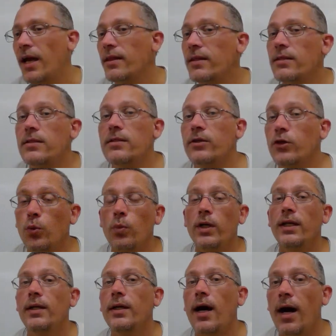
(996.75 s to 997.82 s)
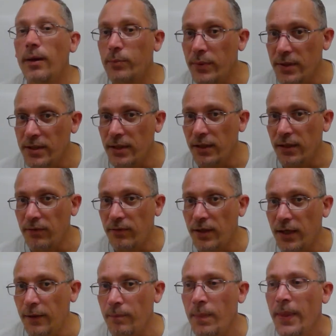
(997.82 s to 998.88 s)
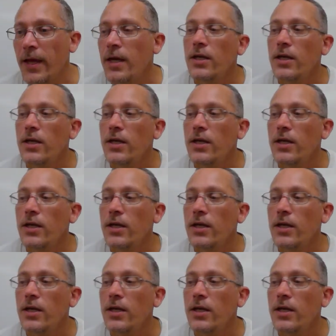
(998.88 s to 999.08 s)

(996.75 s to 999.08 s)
and the 0 would not be significant.